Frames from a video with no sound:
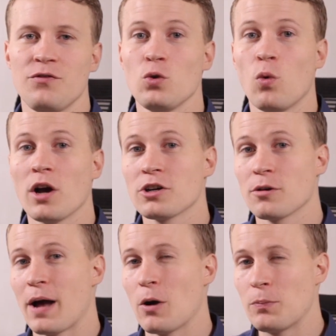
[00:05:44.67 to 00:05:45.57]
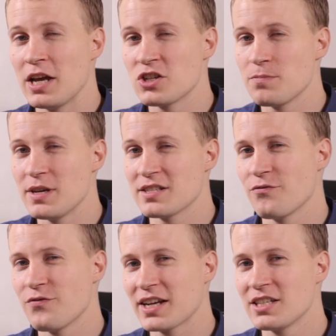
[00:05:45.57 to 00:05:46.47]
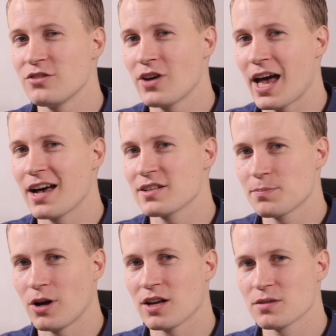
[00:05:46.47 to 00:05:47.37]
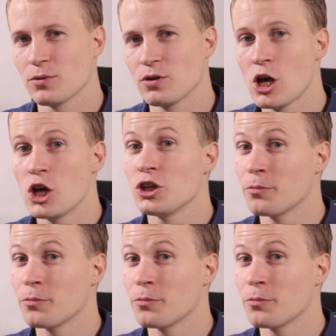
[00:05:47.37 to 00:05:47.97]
If you want your about page to be as effective as possible,